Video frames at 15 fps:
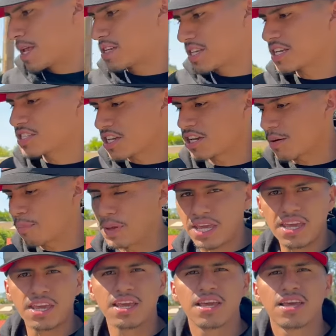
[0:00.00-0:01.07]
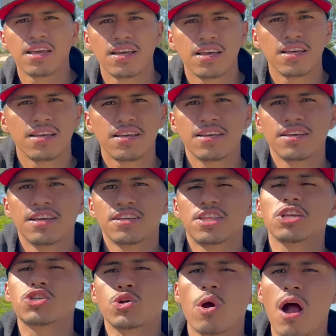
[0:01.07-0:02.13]
this is gonna be the
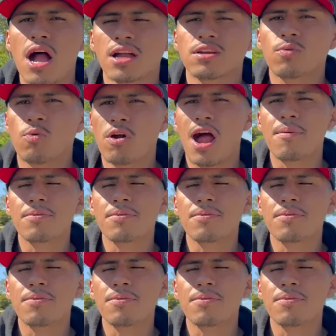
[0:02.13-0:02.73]
truck where I'm